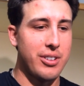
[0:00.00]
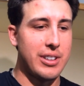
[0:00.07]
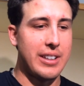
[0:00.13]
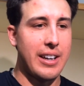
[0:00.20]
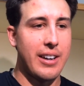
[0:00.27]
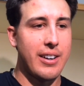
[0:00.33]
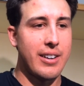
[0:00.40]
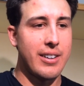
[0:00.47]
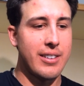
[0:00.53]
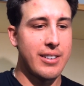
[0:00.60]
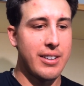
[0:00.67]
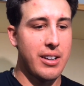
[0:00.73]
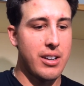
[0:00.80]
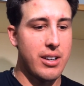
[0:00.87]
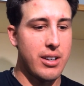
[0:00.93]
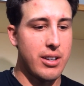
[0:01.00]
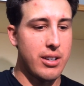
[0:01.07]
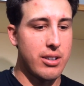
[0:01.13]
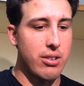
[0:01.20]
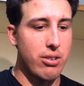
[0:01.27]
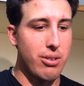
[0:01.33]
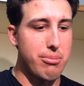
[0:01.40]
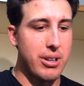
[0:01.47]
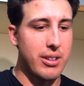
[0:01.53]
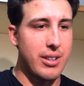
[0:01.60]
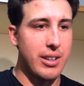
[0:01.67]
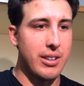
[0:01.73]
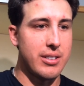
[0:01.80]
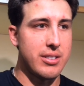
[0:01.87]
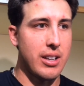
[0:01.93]
care. You know, the main
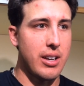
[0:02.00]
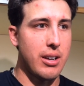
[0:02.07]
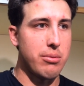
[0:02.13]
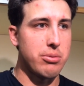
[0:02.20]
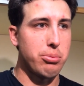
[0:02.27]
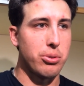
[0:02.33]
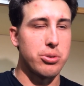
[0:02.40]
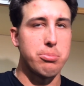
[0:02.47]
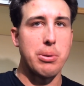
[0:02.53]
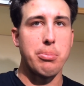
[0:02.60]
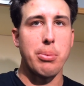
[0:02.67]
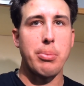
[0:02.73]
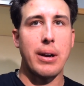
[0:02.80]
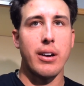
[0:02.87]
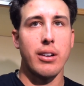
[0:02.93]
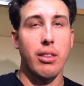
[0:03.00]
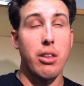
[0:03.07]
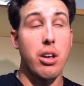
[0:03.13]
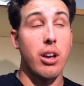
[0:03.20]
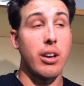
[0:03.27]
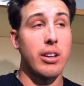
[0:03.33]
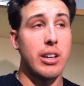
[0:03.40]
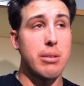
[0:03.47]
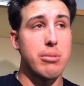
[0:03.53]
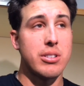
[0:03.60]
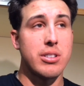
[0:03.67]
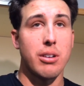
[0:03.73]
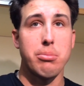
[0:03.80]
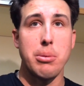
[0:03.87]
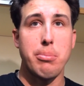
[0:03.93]
thing is I'm supposed to be prepared. Yeah, get
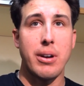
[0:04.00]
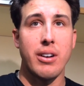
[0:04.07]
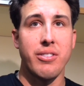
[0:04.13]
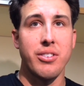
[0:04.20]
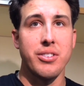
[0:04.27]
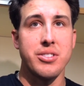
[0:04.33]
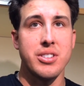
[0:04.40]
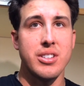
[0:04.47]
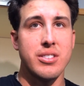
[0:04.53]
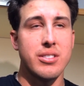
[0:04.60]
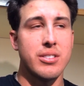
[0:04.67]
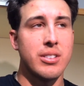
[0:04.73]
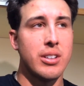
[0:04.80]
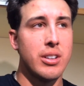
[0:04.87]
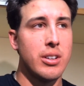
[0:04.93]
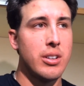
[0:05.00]
myself prepared for the season.